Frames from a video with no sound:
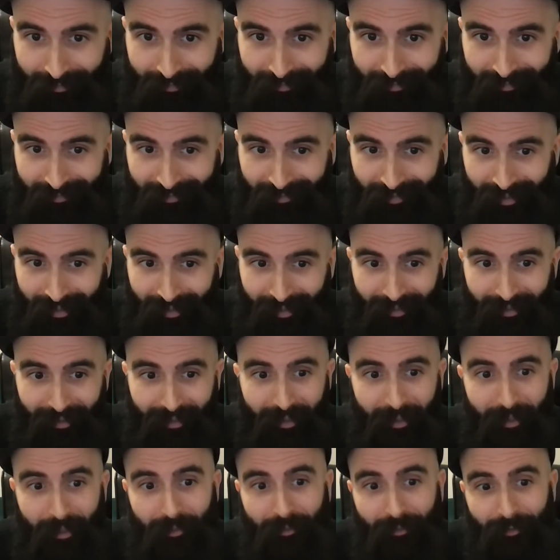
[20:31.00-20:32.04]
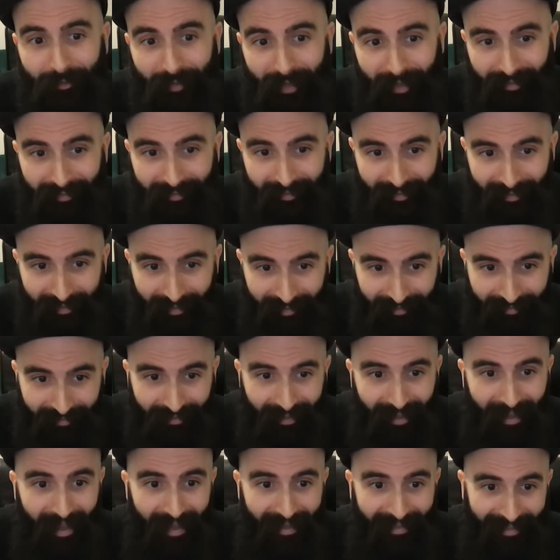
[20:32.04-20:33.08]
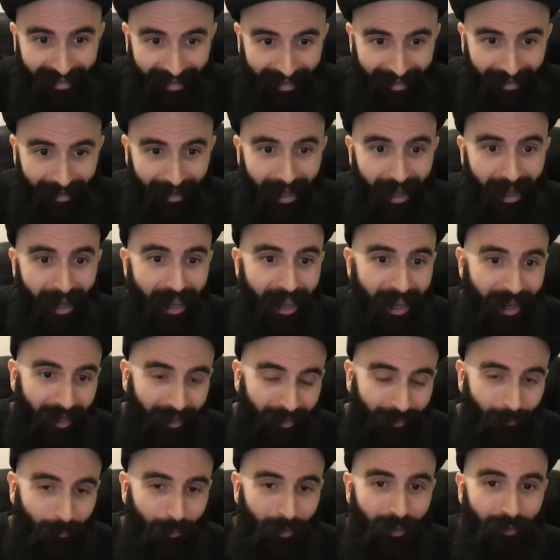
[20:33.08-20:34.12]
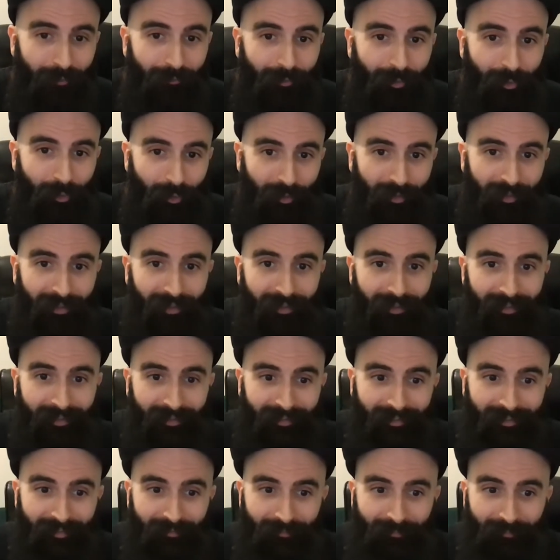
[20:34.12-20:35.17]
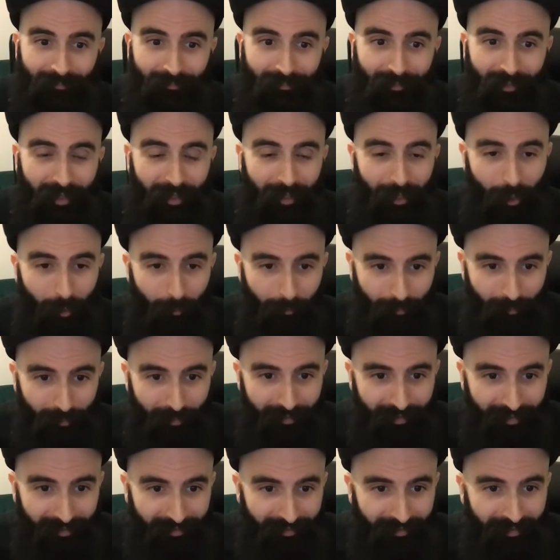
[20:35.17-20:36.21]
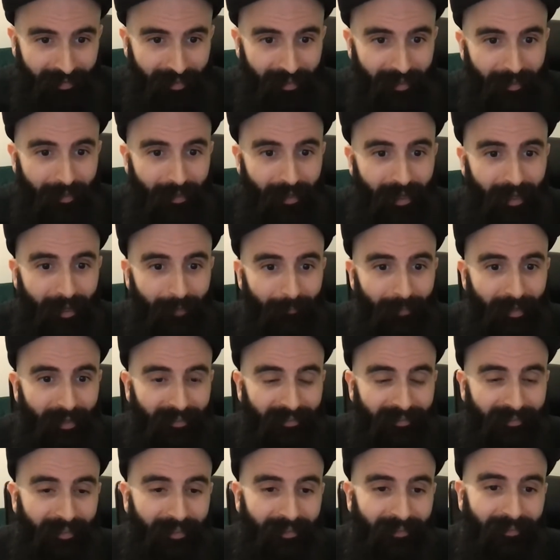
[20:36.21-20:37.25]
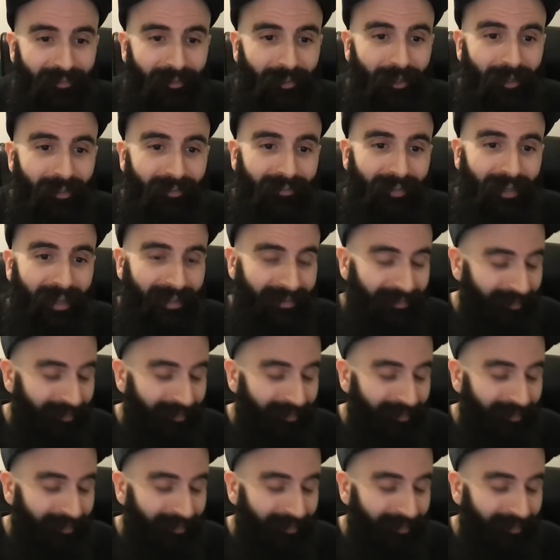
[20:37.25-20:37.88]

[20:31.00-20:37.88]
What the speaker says: Okay, so that is again another way of looking at it. Okay, hopefully this makes sense, guys. And